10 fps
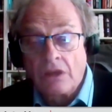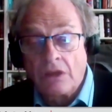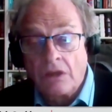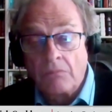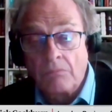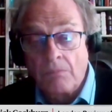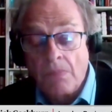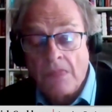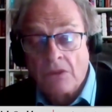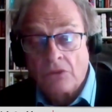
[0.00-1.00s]

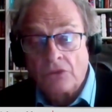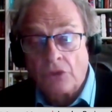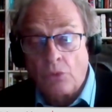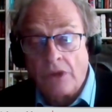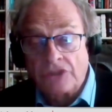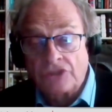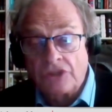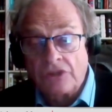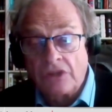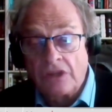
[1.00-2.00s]
The
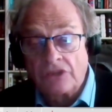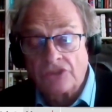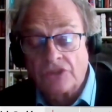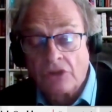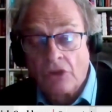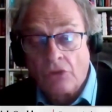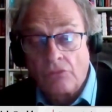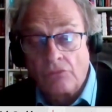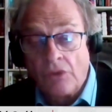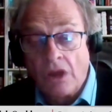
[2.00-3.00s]
question is,
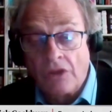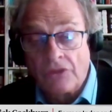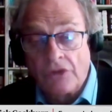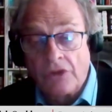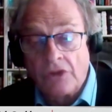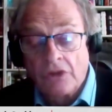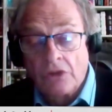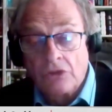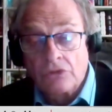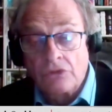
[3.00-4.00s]
rather,
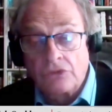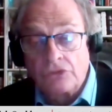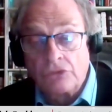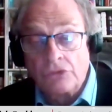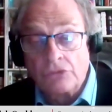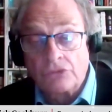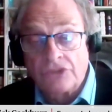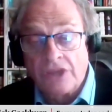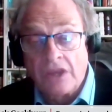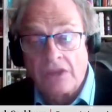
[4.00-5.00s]
do you
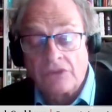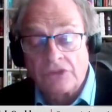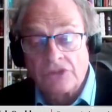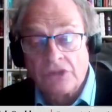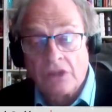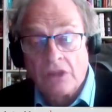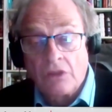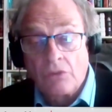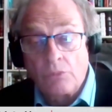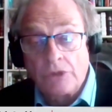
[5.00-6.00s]
say that
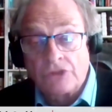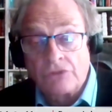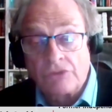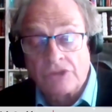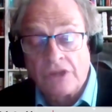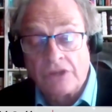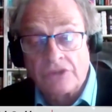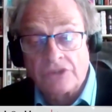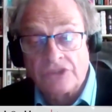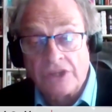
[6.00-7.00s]
we should
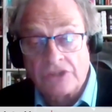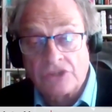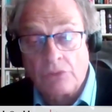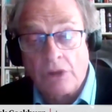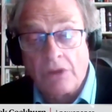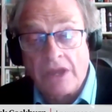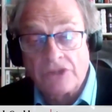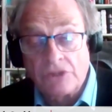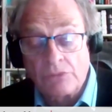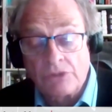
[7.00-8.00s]
return to the status quo
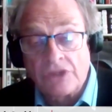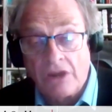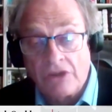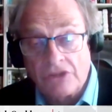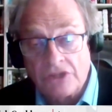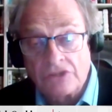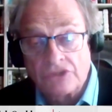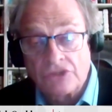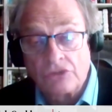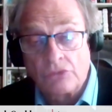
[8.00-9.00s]
ante with
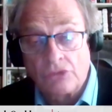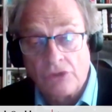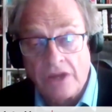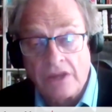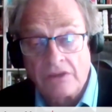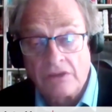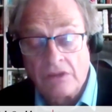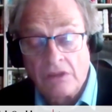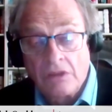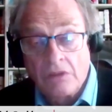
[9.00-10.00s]
guarantees to Ukraine?
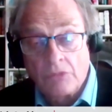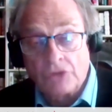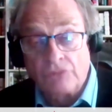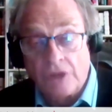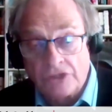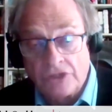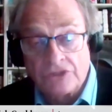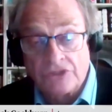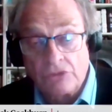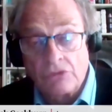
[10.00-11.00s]
Because Russia
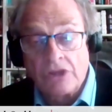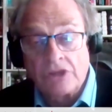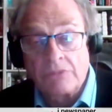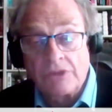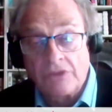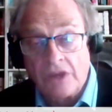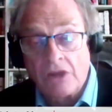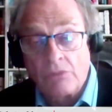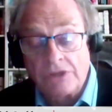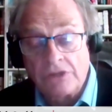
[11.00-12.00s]
is still going to be
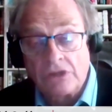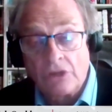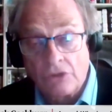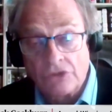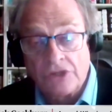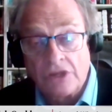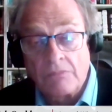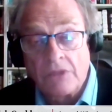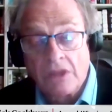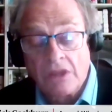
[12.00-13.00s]
there. We did
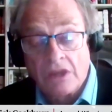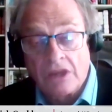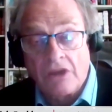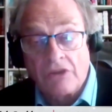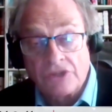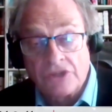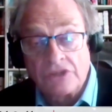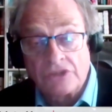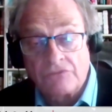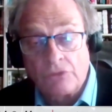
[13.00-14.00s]
long-term
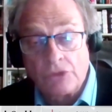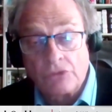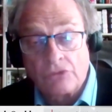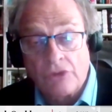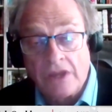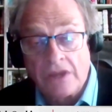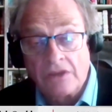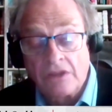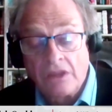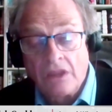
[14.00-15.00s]
guarantees for Ukraine.